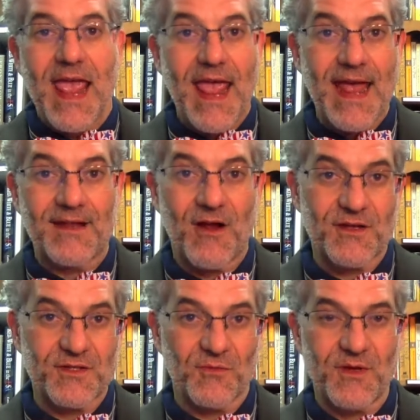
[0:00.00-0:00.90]
And it
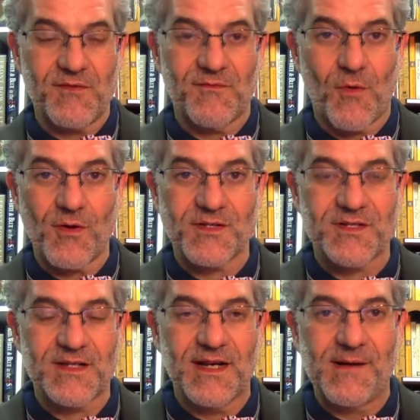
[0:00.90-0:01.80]
also
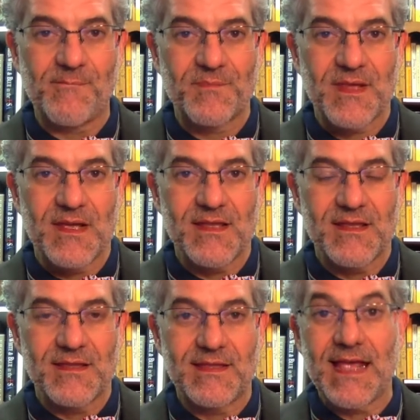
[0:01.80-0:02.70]
reinforced
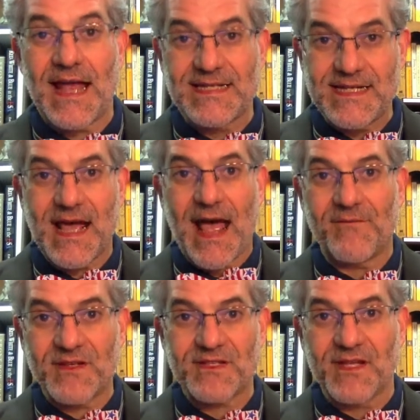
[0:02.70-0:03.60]
the idea,
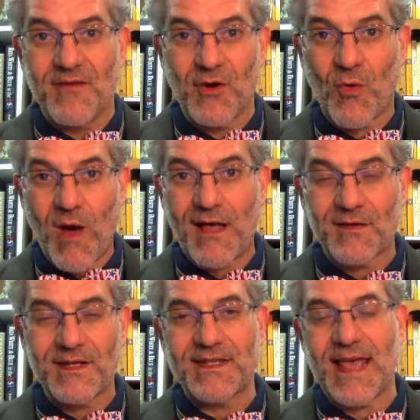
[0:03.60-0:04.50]
obviously, of
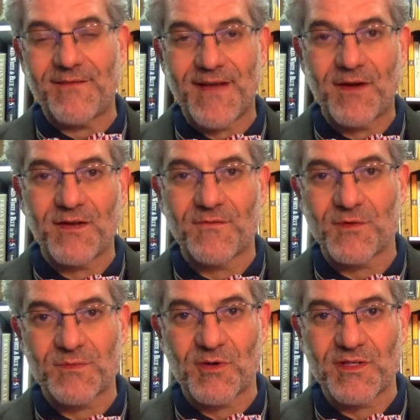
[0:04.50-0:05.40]
equality, that founding
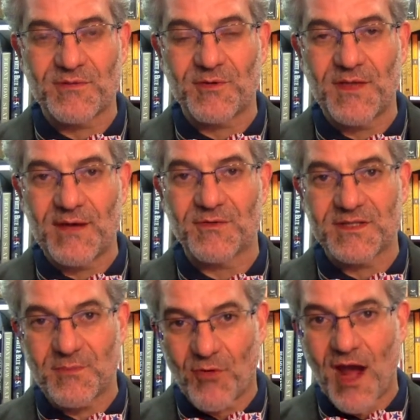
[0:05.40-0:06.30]
first principle. That was
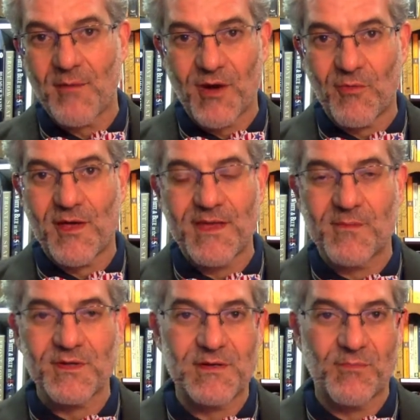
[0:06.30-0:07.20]
the primary one that
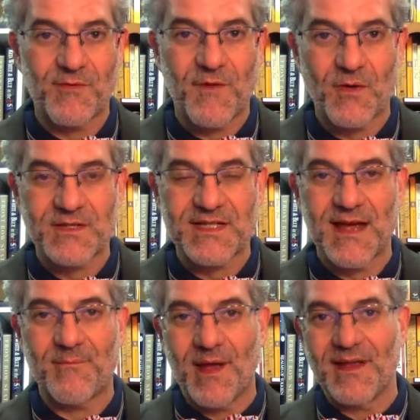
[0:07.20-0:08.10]
most people were focused
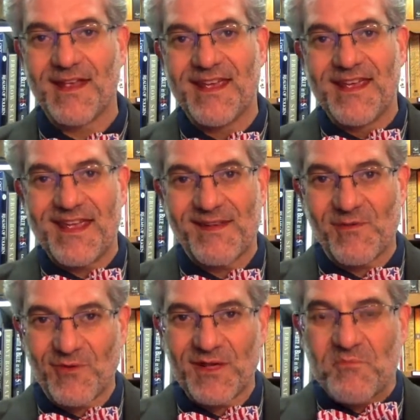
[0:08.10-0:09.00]
on, but it
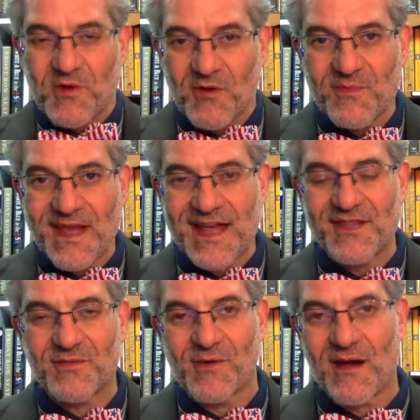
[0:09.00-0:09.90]
really
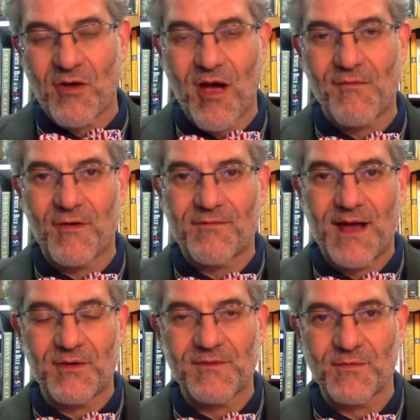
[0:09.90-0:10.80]
permeated throughout all of our
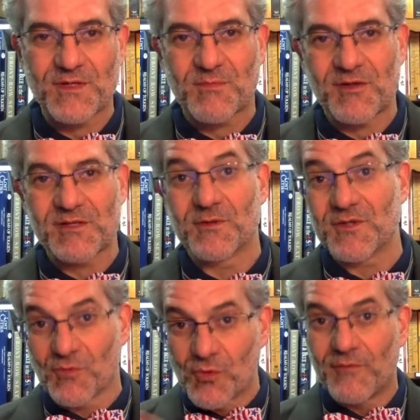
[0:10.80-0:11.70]
founding first principles.
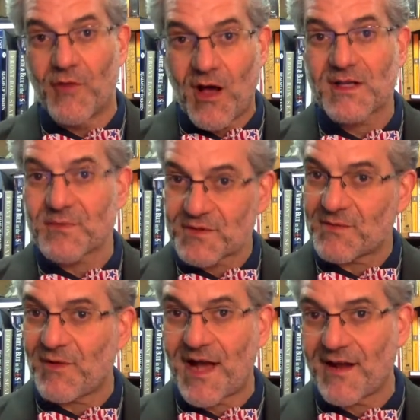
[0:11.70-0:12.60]
The rule of law is supposed to
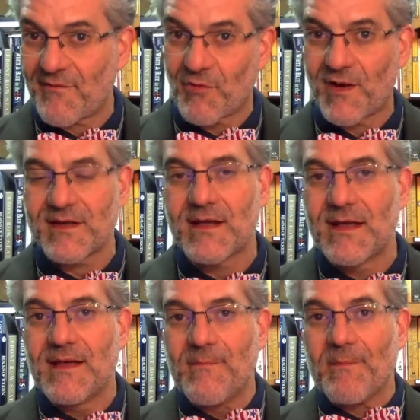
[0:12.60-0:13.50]
apply to everyone.
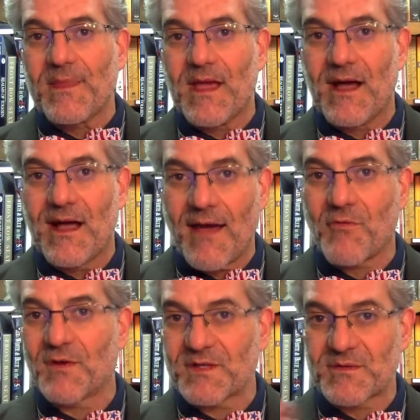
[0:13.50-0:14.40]

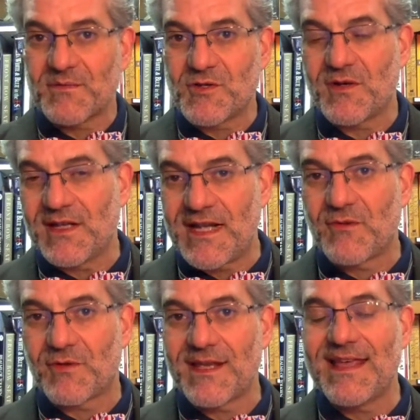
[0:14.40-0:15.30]
Everyone is supposed to be treated
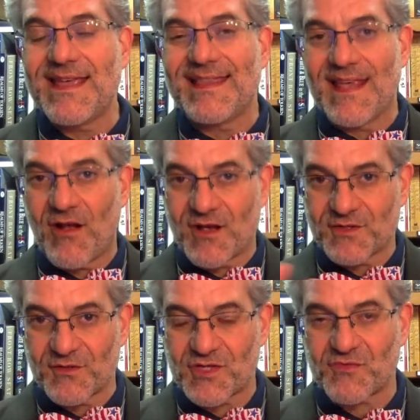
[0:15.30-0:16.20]
equally. That
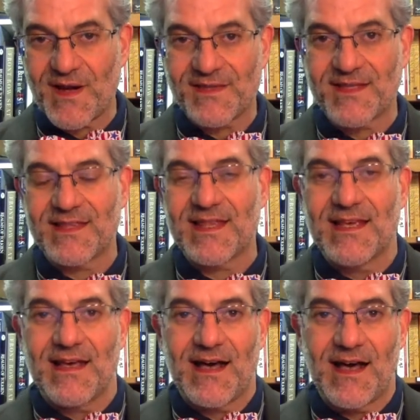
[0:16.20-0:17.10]
also strengthened
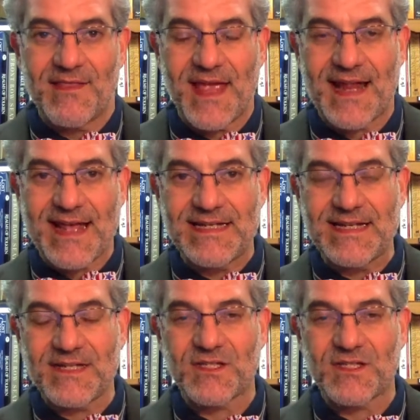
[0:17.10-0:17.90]
that idea.